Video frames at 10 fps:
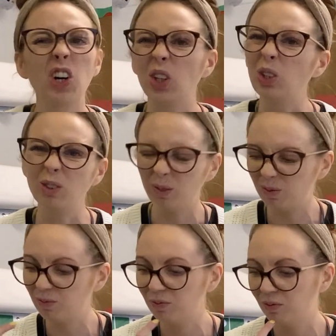glue.
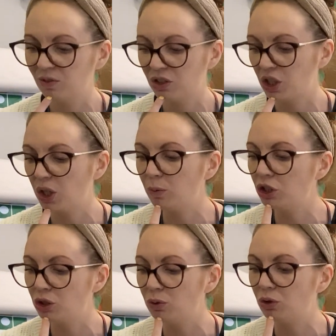So I don't want
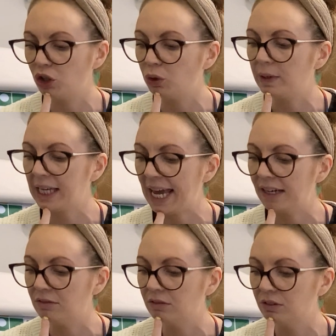to do glue
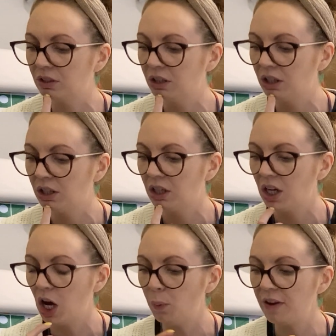again.
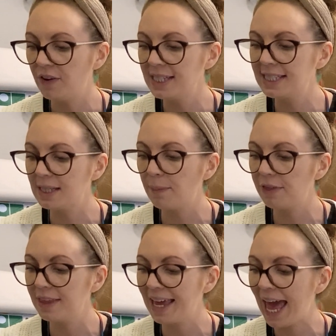I want to find
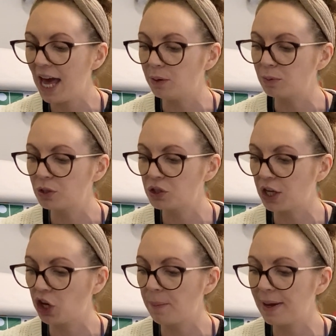something else that
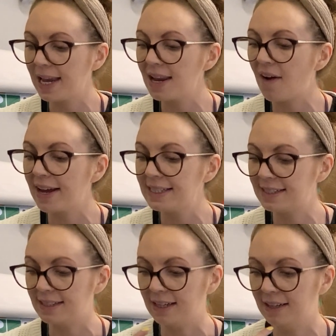could be
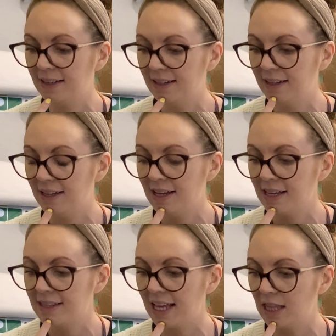lighter
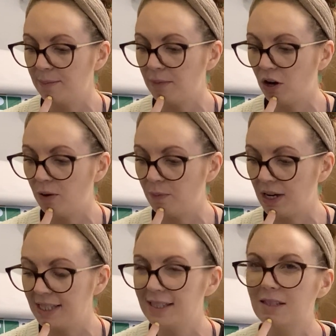than the
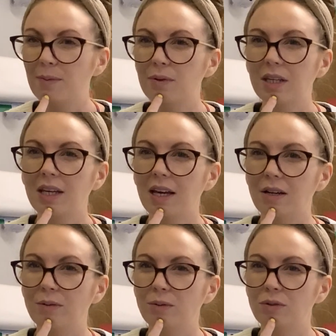Marmite. Something
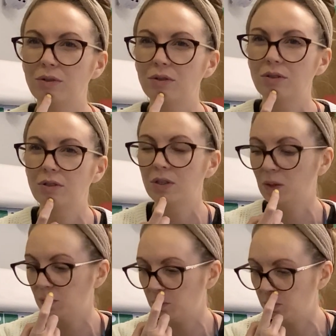else.
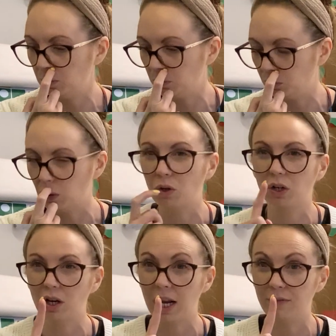I'm going to
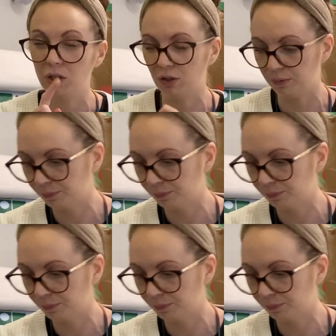go and have a look.